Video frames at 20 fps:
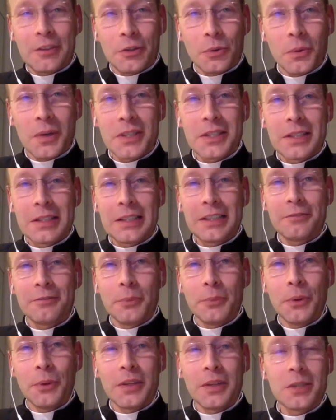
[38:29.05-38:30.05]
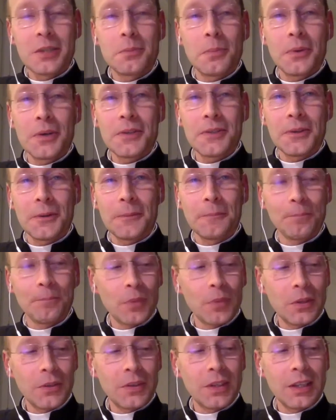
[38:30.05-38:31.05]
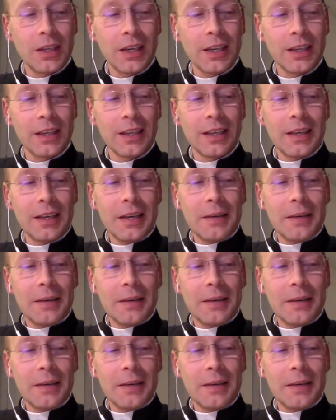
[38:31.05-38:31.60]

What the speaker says: want to love more this person, okay?